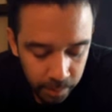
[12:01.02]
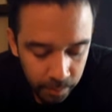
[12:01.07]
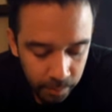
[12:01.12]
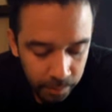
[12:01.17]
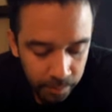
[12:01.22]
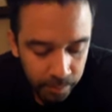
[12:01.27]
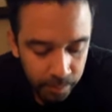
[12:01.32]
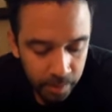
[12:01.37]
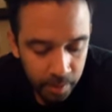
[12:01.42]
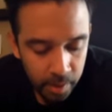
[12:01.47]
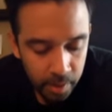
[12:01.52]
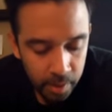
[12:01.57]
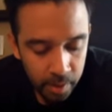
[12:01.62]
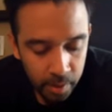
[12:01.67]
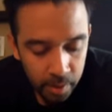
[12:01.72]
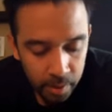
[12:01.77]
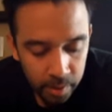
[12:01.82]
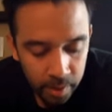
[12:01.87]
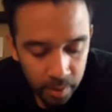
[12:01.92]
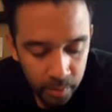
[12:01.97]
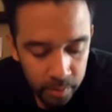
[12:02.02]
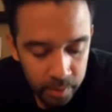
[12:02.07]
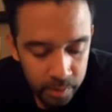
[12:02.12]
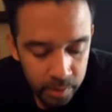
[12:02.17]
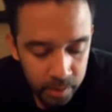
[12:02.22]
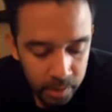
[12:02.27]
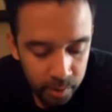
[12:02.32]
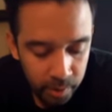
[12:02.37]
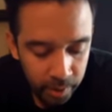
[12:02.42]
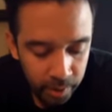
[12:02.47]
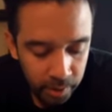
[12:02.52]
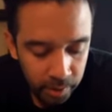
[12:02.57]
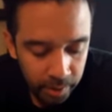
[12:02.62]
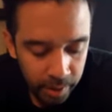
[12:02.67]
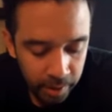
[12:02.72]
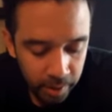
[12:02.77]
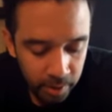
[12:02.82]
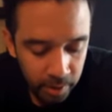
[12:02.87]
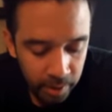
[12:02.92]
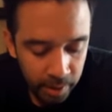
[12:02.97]
cool. That was the
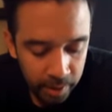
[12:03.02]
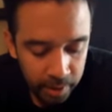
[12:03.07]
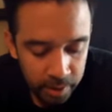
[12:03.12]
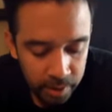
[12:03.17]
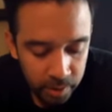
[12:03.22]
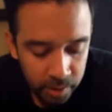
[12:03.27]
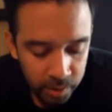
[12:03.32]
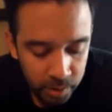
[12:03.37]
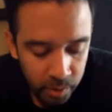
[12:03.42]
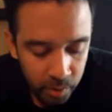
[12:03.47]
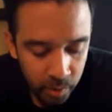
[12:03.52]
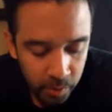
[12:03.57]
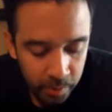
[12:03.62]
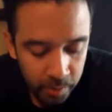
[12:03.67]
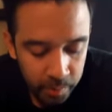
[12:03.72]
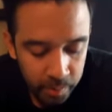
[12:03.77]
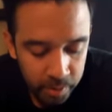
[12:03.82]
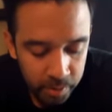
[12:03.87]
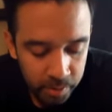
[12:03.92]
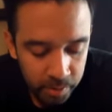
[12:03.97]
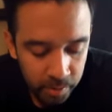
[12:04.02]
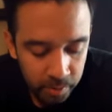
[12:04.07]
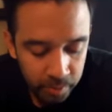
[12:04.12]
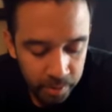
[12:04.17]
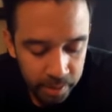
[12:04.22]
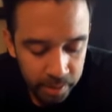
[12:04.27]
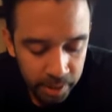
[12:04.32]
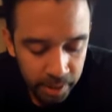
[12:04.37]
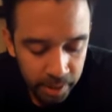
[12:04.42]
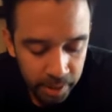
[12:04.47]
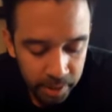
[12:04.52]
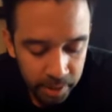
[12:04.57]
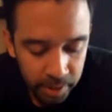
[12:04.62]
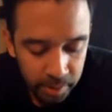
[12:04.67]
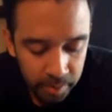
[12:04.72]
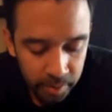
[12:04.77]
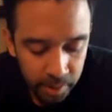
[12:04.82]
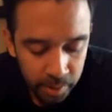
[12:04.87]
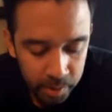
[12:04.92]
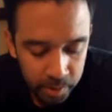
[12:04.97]
trailer airlines. There's two of them, the service and
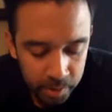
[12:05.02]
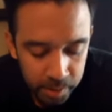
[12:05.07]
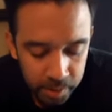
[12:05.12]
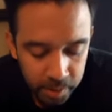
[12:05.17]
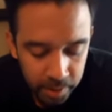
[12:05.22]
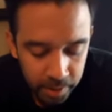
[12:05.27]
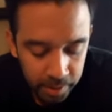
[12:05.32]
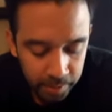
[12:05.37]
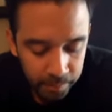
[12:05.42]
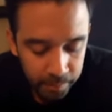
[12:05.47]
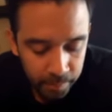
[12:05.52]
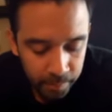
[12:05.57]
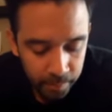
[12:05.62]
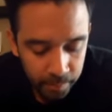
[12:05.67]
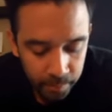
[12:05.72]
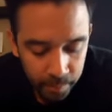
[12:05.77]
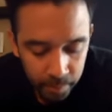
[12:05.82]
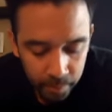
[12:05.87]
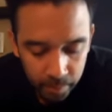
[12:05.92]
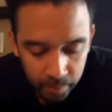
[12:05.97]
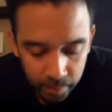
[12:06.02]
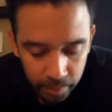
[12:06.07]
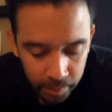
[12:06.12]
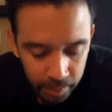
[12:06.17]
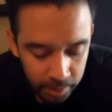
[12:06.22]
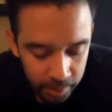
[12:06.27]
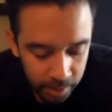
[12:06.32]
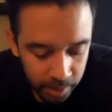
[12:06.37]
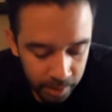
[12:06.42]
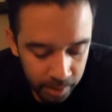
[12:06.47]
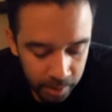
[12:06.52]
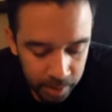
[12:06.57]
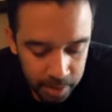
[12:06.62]
the emergency. Alright.